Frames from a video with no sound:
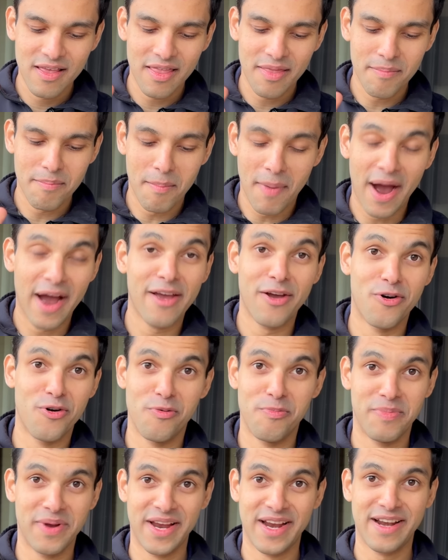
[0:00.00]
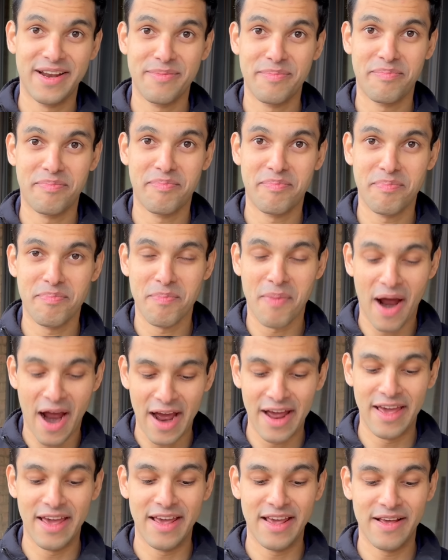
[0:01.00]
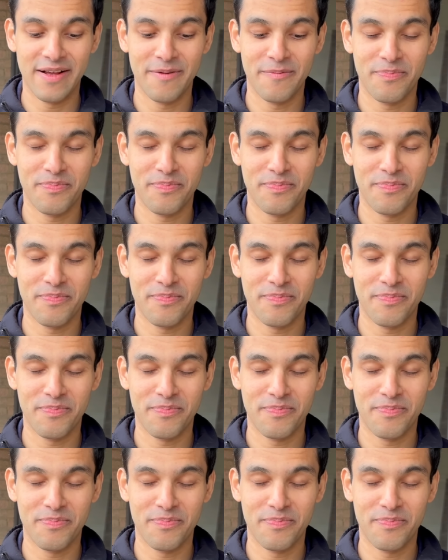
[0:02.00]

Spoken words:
my homemade high